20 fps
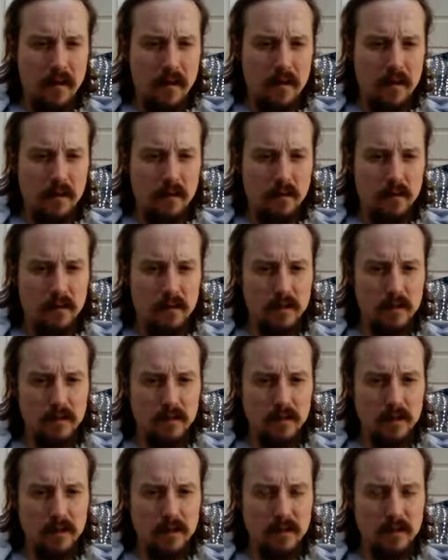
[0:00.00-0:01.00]
I think the world
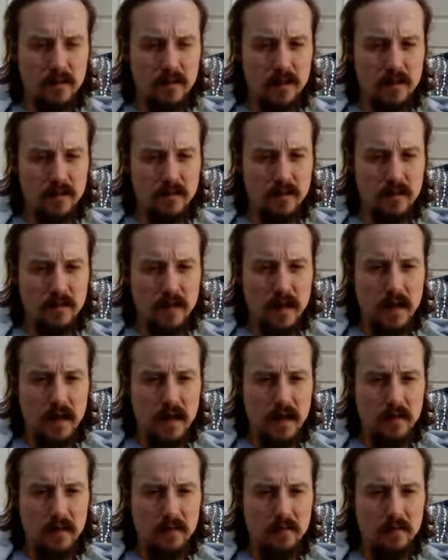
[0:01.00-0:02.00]
should be destroyed flat
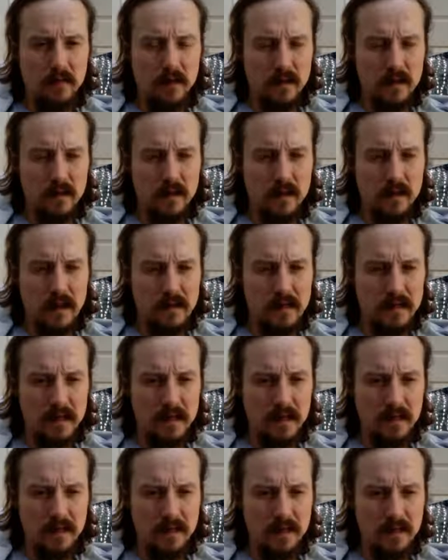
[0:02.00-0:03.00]
out within the
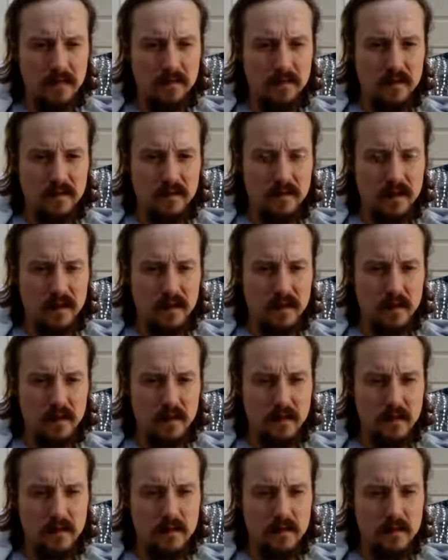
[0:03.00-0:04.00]
next like 10, 15
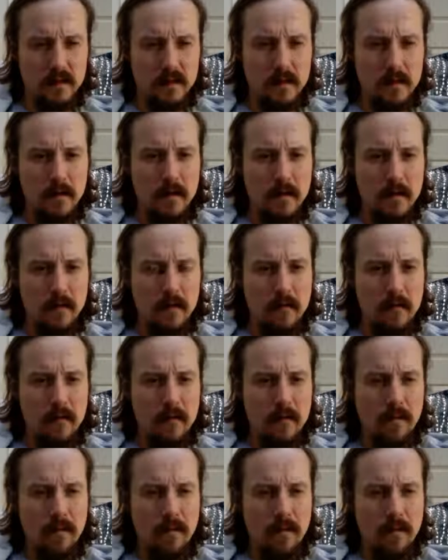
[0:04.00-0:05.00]
years.
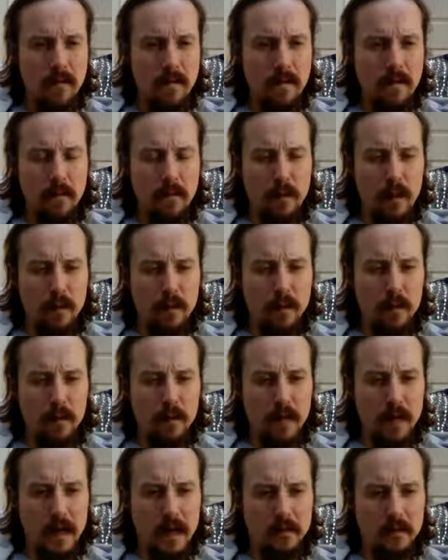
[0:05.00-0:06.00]
It probably
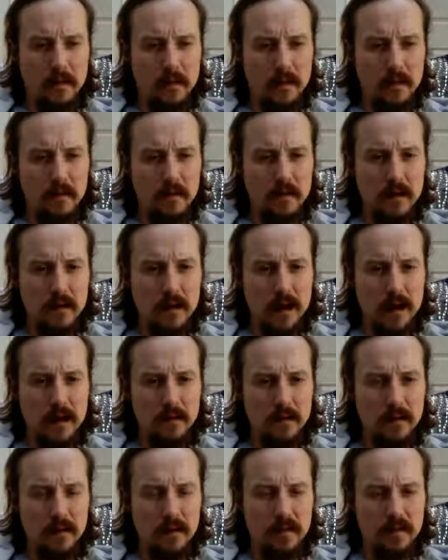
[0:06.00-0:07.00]
won't happen. A
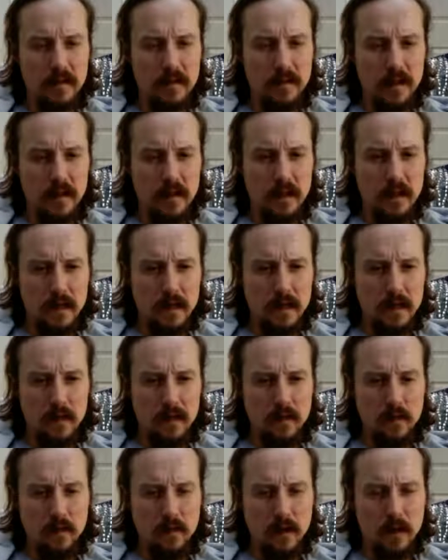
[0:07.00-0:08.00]
lot of people speculate
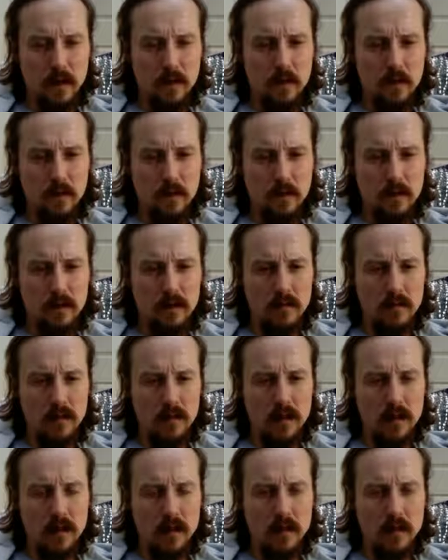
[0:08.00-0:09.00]
on when the world
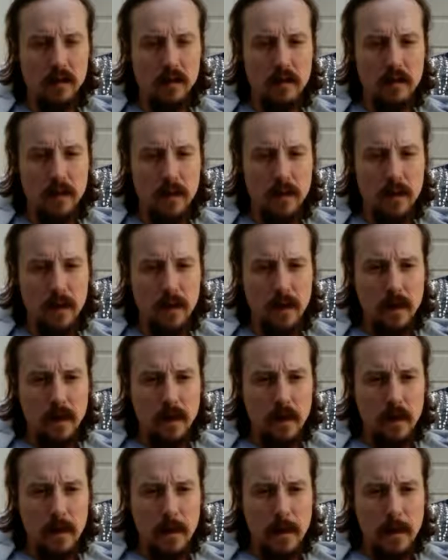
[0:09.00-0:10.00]
will end.
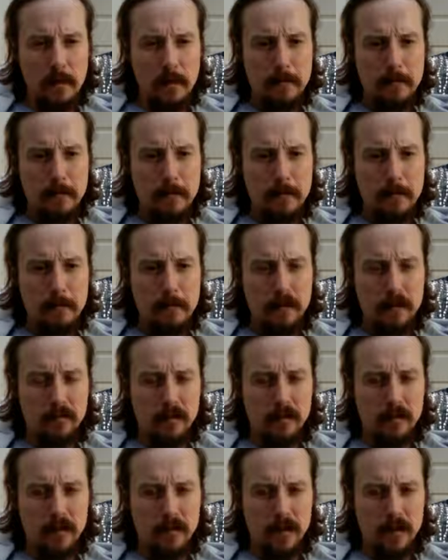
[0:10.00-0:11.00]

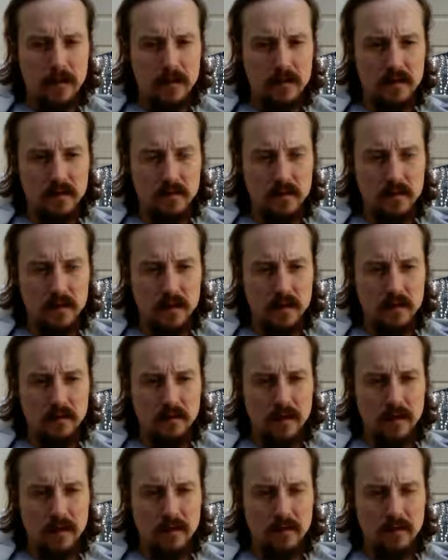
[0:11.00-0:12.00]
I've given out some pretty
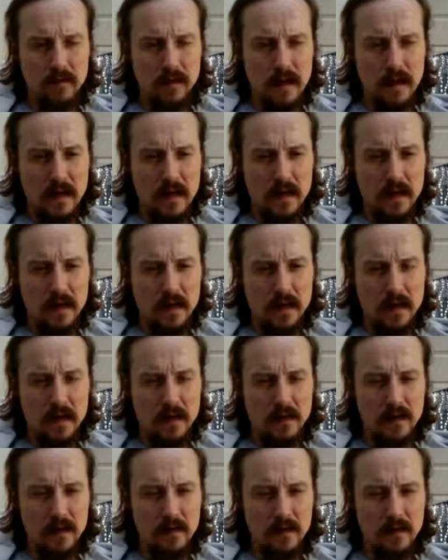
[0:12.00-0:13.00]
advanced planning on how
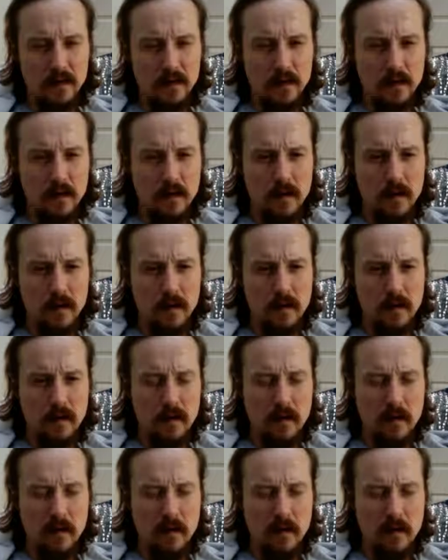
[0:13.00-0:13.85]
you could do it.